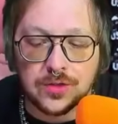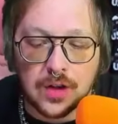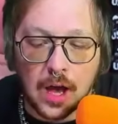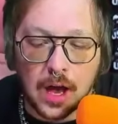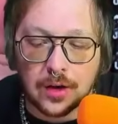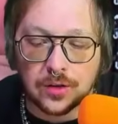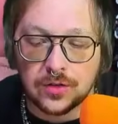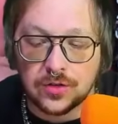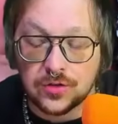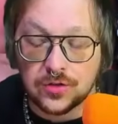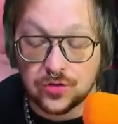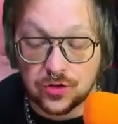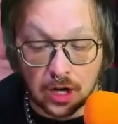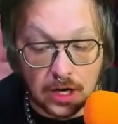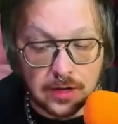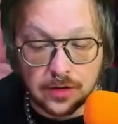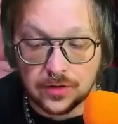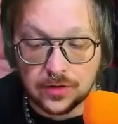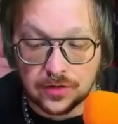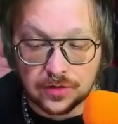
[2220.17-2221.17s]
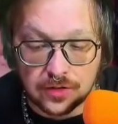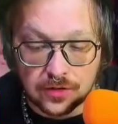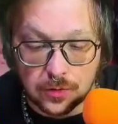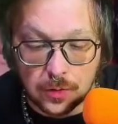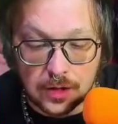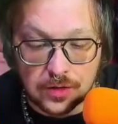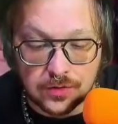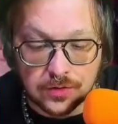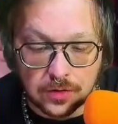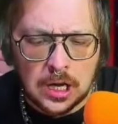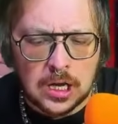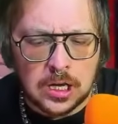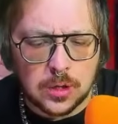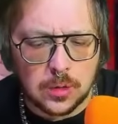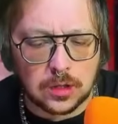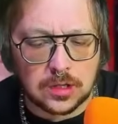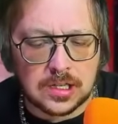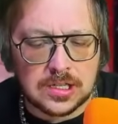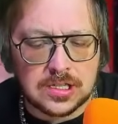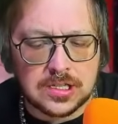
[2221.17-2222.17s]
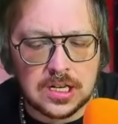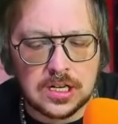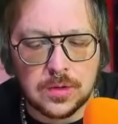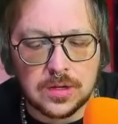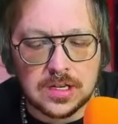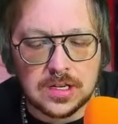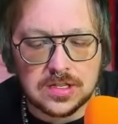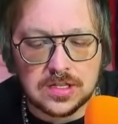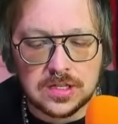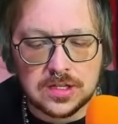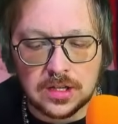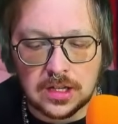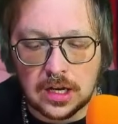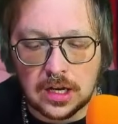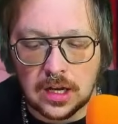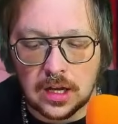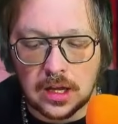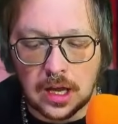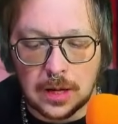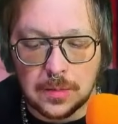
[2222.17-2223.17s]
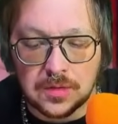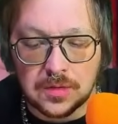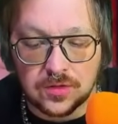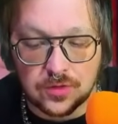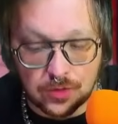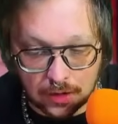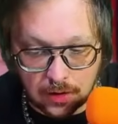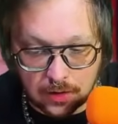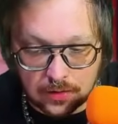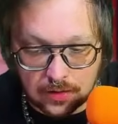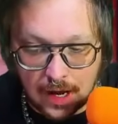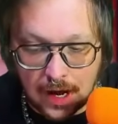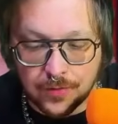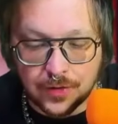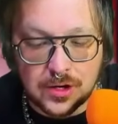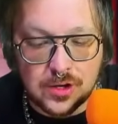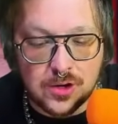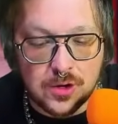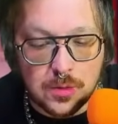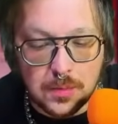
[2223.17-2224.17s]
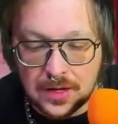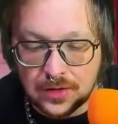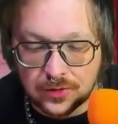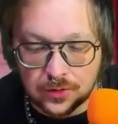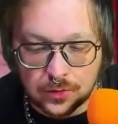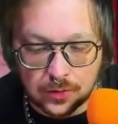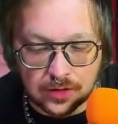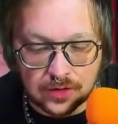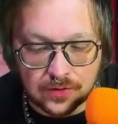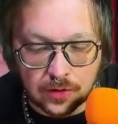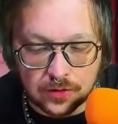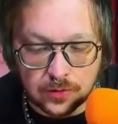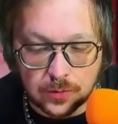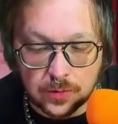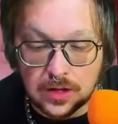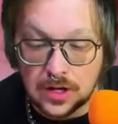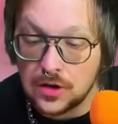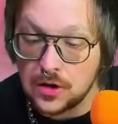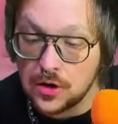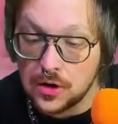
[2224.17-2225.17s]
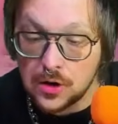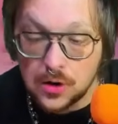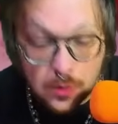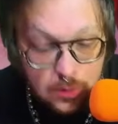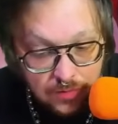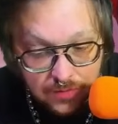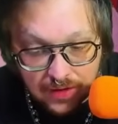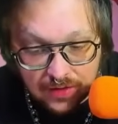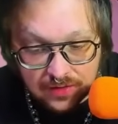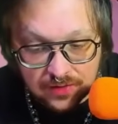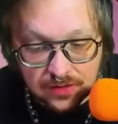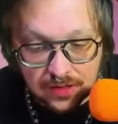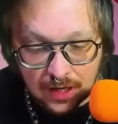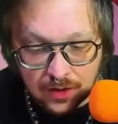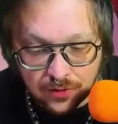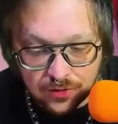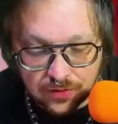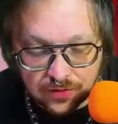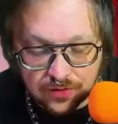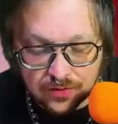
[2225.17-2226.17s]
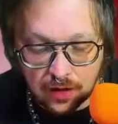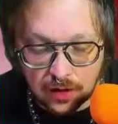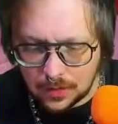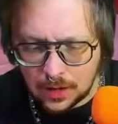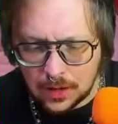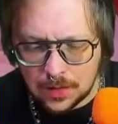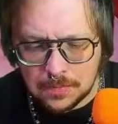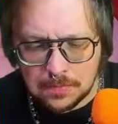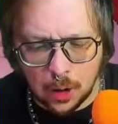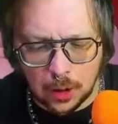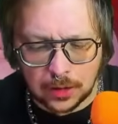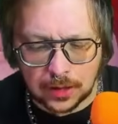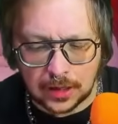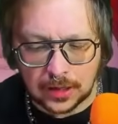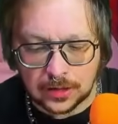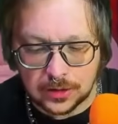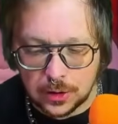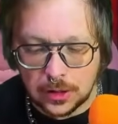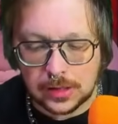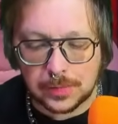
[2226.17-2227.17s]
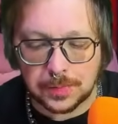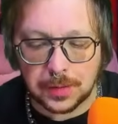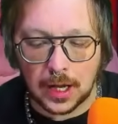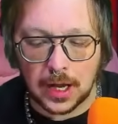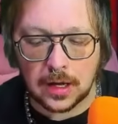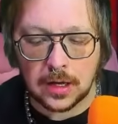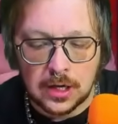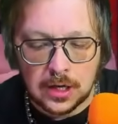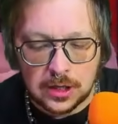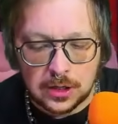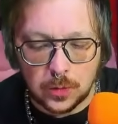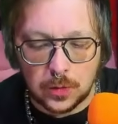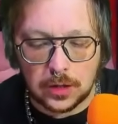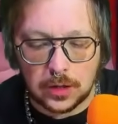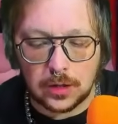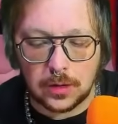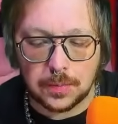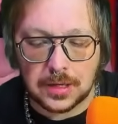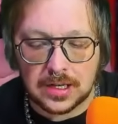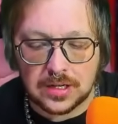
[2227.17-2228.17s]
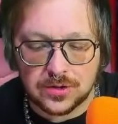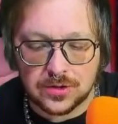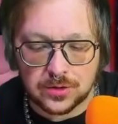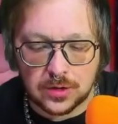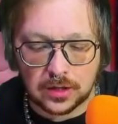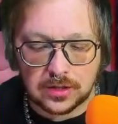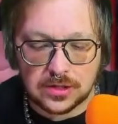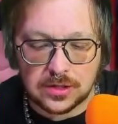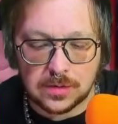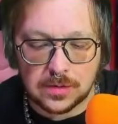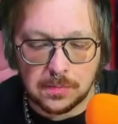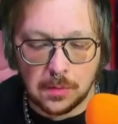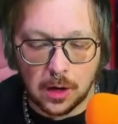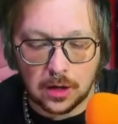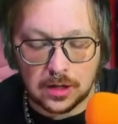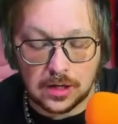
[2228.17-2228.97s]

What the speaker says: actions change the situation. You will continue this until the end of the game is triggered. Every new mystery starts with a new investigation scene. Marking. During play, you will be instructed to mark